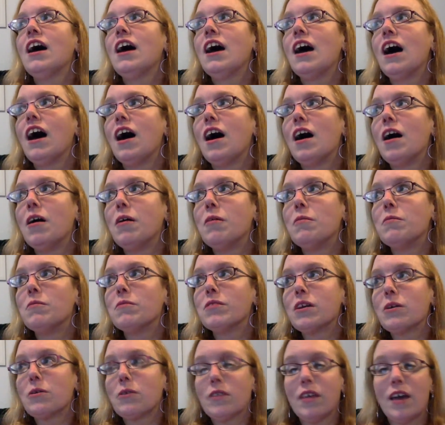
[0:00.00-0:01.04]

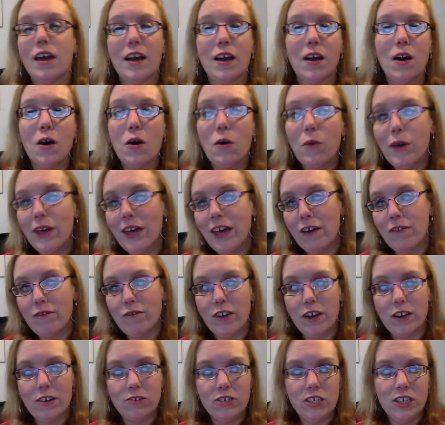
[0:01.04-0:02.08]
They were like, oh, we can't
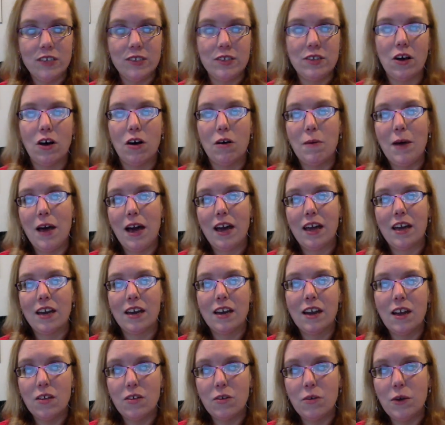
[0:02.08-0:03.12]
find your test, call back in
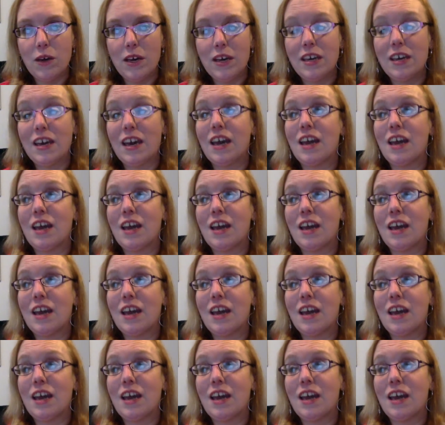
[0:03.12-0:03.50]
another week.